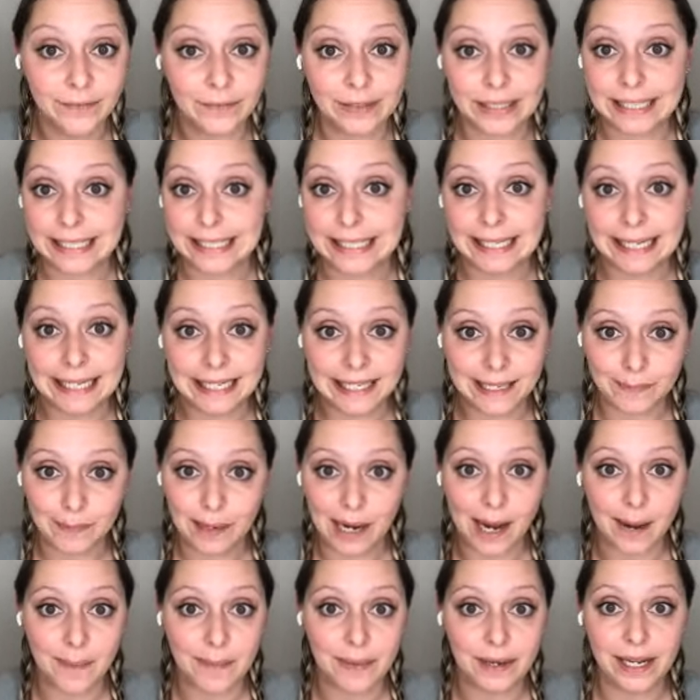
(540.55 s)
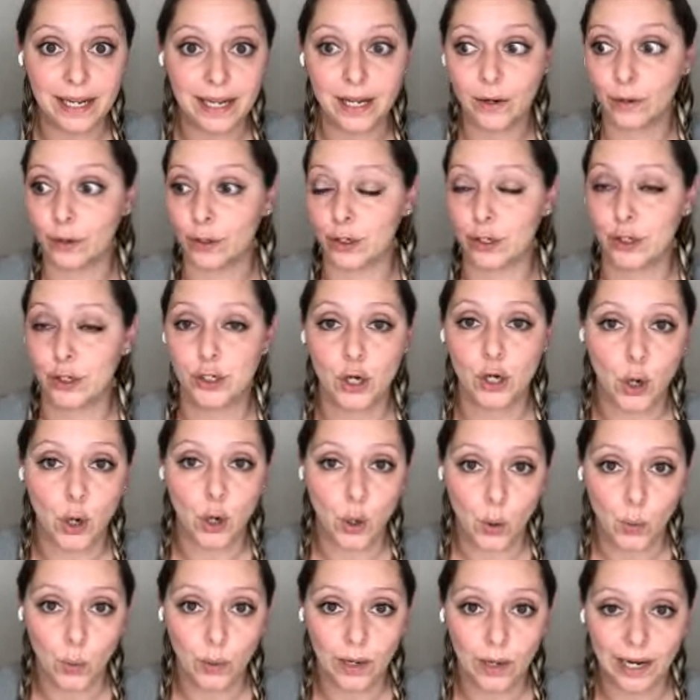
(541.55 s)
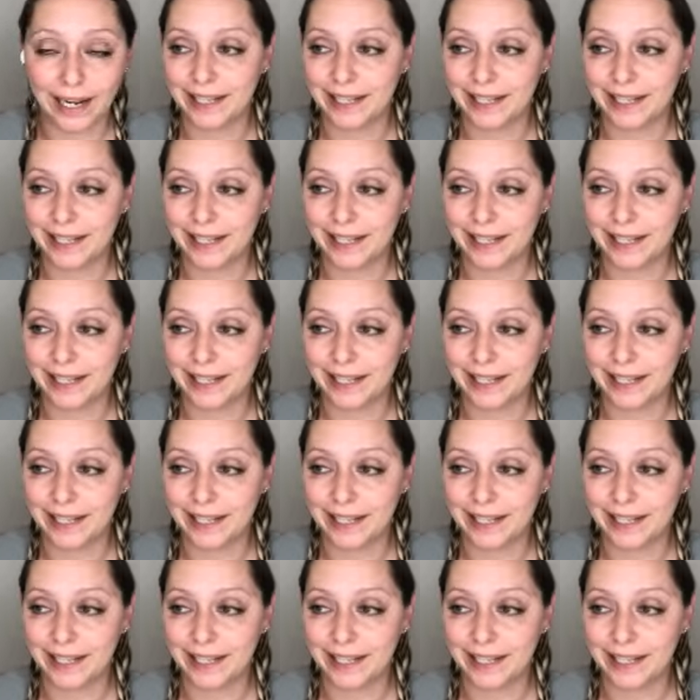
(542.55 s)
If it's stand up comedy or a show,